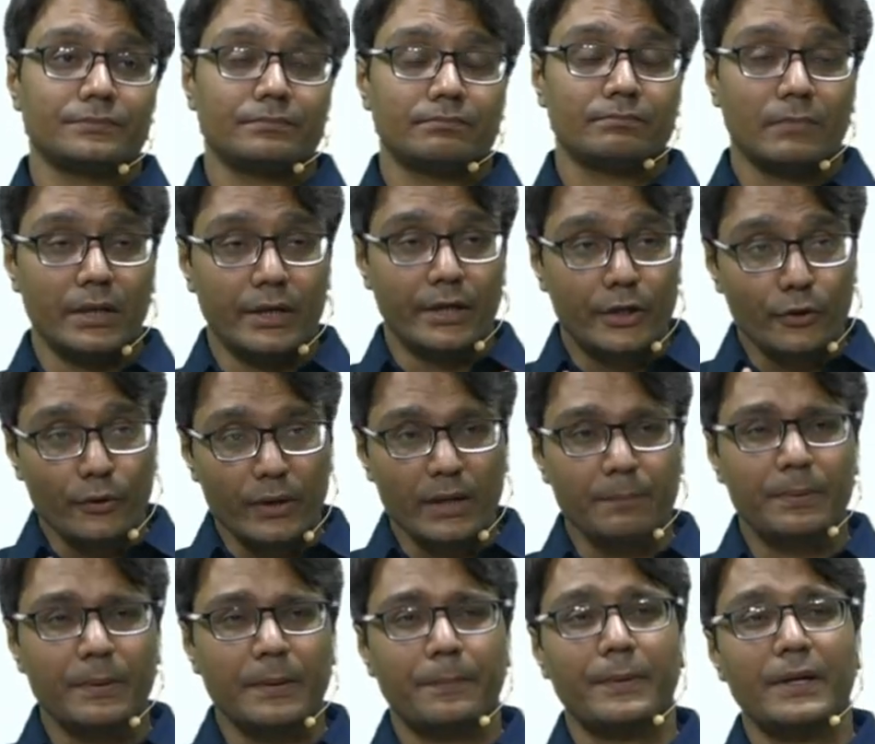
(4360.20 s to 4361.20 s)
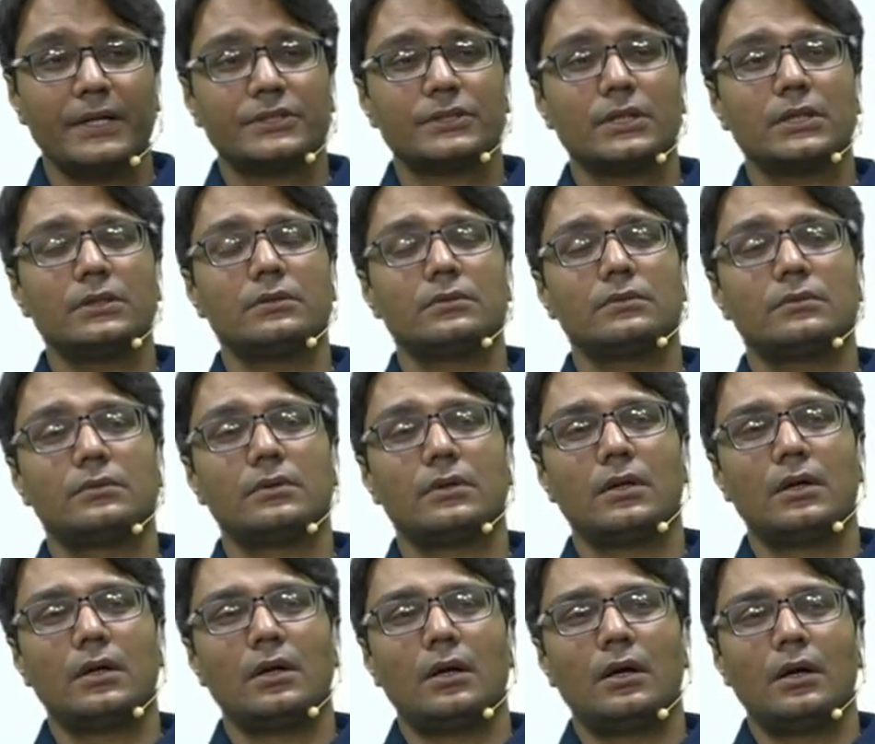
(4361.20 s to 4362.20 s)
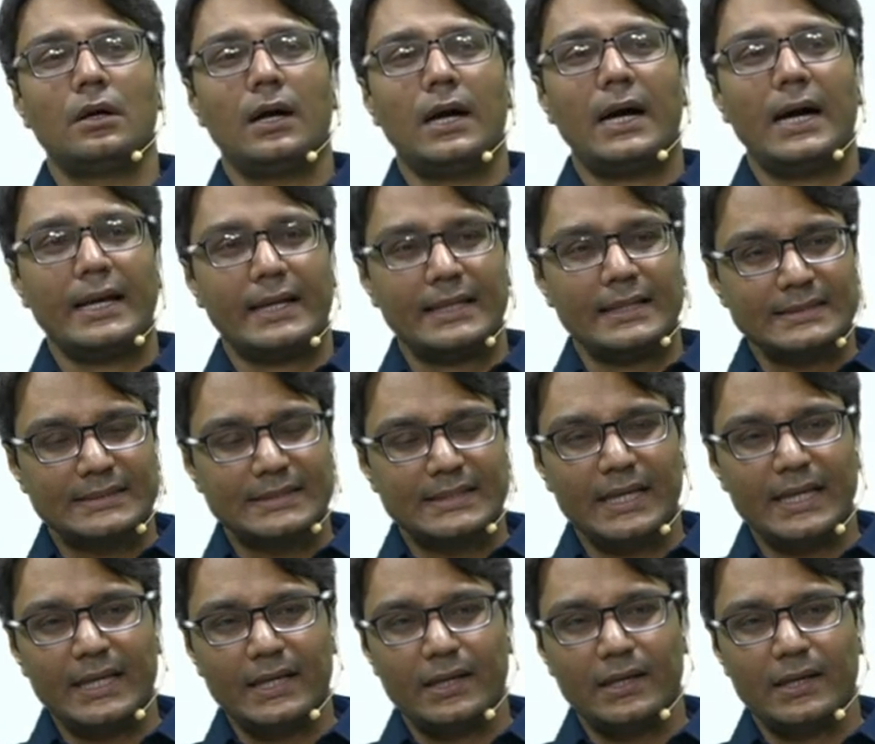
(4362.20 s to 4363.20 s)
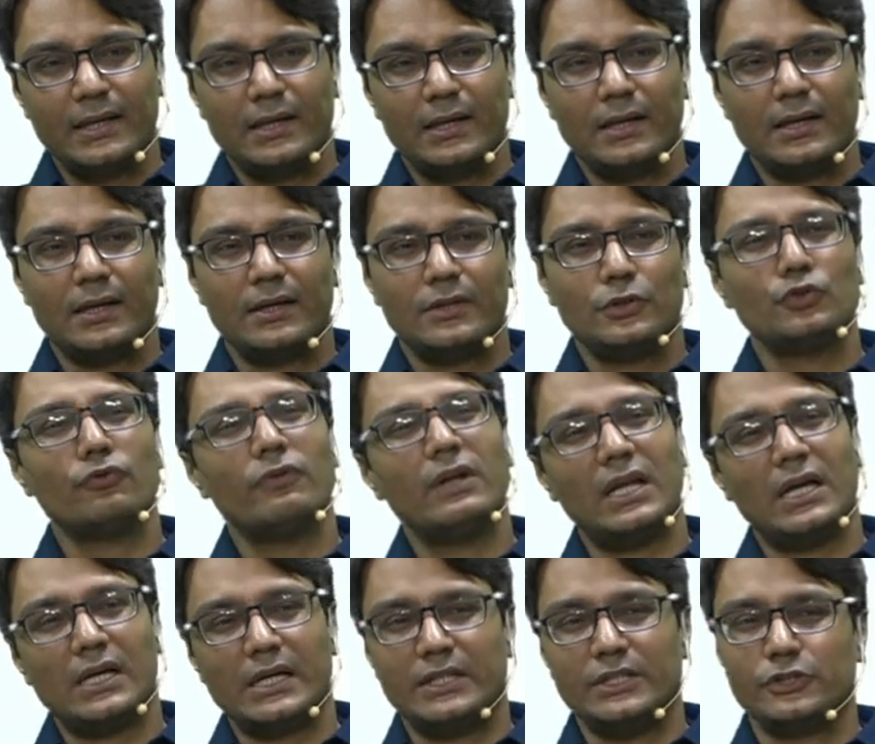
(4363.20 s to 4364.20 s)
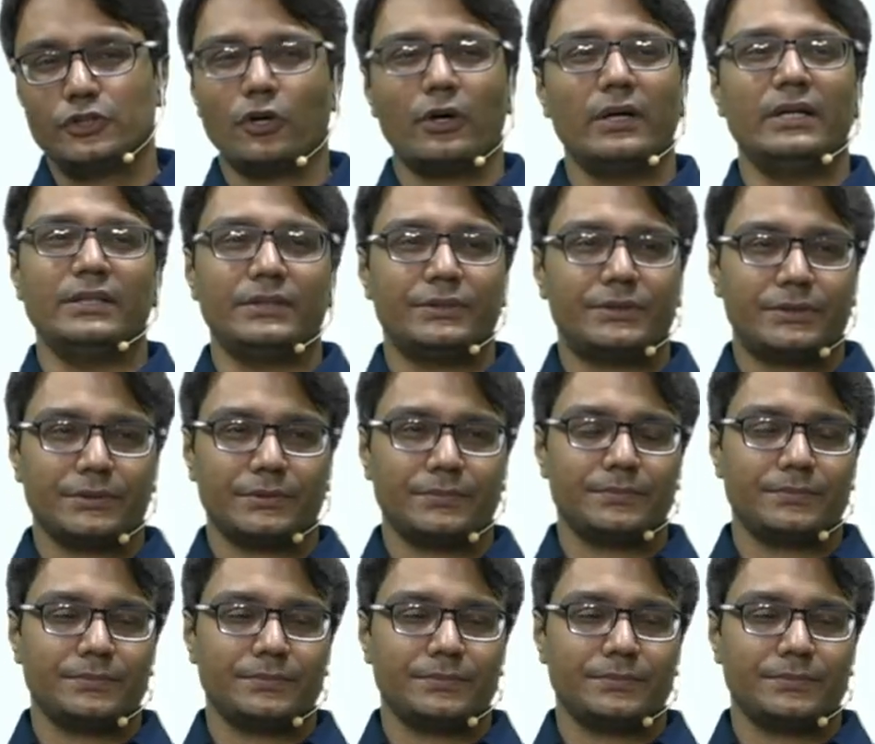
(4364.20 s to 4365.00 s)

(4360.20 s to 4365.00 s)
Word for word: but during preparation I can say you will enjoy it,